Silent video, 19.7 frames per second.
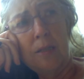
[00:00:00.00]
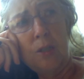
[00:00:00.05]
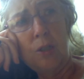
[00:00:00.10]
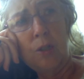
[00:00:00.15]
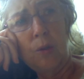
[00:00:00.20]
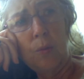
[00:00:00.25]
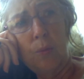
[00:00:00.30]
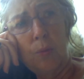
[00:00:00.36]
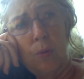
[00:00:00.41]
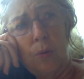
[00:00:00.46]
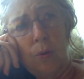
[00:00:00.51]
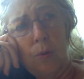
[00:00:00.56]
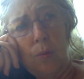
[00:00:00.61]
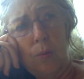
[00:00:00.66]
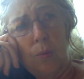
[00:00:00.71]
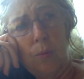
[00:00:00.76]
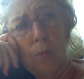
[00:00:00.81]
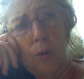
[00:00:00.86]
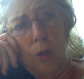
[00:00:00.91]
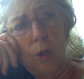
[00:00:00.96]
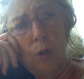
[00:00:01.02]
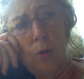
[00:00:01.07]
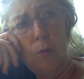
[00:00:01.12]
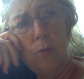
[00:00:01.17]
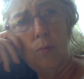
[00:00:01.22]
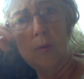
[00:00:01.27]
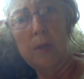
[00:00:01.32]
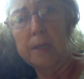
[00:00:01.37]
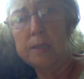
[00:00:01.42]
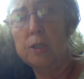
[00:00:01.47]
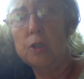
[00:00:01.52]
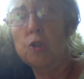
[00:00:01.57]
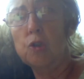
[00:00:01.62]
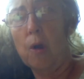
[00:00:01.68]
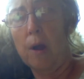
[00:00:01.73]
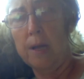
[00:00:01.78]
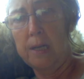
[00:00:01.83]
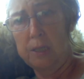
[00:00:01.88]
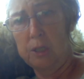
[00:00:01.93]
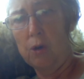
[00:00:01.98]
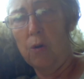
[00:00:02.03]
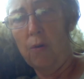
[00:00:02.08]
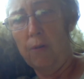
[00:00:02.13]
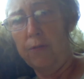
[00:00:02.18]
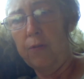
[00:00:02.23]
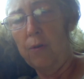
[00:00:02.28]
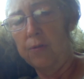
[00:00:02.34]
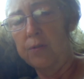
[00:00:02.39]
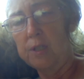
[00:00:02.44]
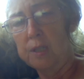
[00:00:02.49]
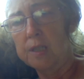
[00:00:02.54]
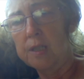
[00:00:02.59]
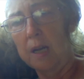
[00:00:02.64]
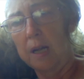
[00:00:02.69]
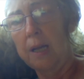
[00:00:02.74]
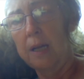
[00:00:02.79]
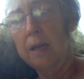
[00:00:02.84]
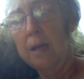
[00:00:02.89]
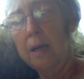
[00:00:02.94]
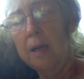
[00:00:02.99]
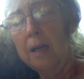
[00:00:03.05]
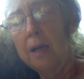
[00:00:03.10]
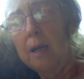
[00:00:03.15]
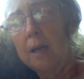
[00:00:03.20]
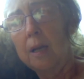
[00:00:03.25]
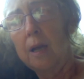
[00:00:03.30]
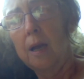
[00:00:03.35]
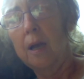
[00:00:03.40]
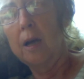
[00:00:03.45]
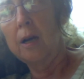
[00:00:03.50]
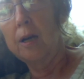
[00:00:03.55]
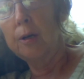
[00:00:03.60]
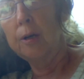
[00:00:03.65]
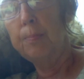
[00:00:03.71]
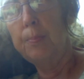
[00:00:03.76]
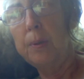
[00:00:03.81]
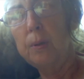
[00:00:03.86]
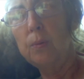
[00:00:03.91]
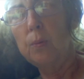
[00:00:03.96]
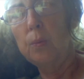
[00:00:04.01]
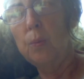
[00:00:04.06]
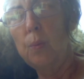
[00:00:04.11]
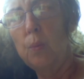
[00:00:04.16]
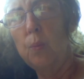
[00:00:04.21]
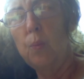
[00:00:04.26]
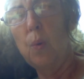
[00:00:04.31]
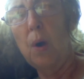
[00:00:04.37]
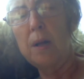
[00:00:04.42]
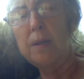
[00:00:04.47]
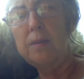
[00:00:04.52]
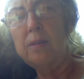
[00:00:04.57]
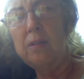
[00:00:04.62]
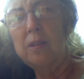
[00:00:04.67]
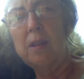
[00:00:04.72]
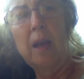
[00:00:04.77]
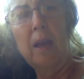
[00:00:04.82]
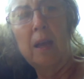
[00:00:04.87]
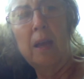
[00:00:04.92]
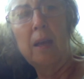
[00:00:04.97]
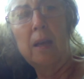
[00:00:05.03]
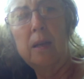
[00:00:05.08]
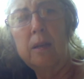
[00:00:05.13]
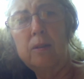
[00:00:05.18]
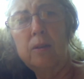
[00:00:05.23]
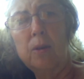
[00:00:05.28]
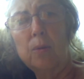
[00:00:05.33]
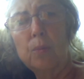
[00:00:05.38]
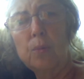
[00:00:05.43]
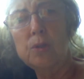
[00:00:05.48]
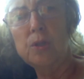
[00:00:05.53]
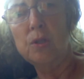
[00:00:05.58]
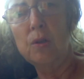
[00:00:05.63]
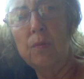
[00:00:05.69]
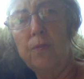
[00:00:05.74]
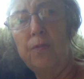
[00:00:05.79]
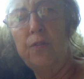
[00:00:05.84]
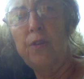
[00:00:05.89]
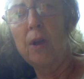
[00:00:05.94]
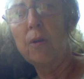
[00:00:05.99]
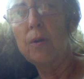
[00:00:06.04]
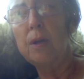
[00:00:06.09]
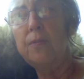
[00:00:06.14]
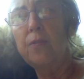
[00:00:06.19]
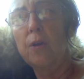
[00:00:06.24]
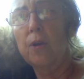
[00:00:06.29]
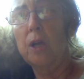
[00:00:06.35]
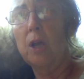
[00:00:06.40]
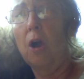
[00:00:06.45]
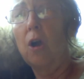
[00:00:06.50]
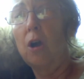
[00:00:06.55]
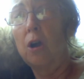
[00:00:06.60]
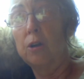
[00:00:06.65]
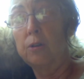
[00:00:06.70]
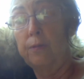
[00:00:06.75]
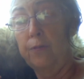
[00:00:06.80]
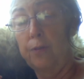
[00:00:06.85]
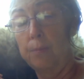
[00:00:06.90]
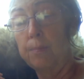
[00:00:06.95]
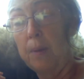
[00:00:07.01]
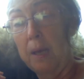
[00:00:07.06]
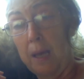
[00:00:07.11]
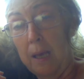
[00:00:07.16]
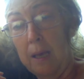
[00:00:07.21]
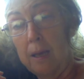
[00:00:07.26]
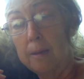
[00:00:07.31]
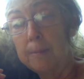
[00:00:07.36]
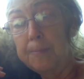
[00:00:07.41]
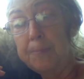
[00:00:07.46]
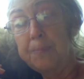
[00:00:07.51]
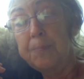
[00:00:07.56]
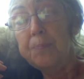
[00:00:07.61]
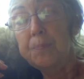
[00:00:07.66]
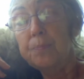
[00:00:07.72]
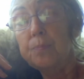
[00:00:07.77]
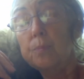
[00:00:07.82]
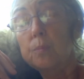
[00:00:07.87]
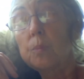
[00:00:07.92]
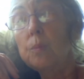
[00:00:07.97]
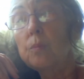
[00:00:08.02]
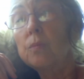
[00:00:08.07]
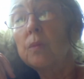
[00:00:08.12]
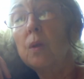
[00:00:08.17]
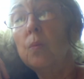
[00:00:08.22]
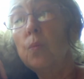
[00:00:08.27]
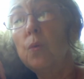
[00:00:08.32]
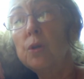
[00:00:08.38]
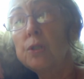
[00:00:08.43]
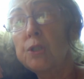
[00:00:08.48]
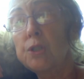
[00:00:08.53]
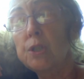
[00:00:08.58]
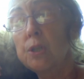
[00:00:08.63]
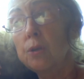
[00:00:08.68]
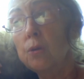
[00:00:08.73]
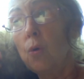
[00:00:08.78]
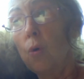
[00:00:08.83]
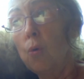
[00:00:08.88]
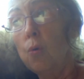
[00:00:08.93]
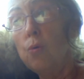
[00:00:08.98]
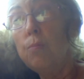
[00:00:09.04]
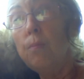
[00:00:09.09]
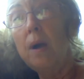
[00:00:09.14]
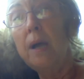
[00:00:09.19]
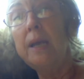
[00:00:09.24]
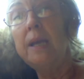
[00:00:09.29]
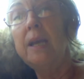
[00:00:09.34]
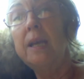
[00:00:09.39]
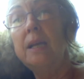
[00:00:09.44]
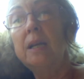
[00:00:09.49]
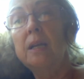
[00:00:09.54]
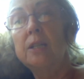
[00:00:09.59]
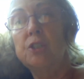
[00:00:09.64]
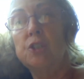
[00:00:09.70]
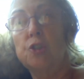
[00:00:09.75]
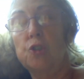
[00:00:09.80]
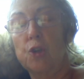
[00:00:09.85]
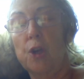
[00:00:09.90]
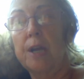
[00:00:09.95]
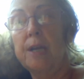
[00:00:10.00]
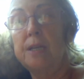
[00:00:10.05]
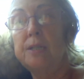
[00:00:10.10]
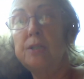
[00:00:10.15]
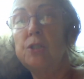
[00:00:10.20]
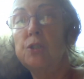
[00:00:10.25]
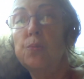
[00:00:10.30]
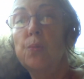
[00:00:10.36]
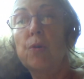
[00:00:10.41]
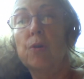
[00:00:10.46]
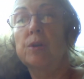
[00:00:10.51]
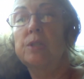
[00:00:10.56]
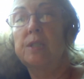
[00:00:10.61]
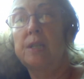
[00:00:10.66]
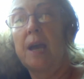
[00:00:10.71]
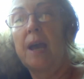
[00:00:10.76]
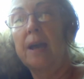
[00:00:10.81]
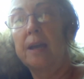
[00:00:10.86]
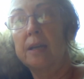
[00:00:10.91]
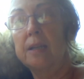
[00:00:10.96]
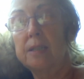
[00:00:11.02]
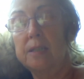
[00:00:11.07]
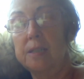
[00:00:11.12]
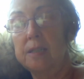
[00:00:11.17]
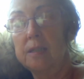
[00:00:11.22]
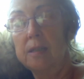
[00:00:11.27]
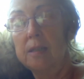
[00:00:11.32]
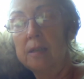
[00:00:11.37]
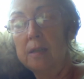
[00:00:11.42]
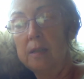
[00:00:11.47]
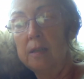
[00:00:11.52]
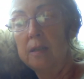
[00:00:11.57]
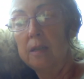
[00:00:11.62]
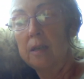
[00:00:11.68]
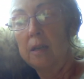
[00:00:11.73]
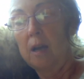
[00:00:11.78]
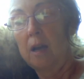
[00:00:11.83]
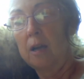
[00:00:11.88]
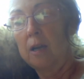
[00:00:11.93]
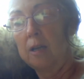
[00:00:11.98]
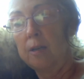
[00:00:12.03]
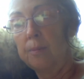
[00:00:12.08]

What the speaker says: there's a trade-off, obviously. But one thing that was very, very hard for me was that all my English traits were attacked. I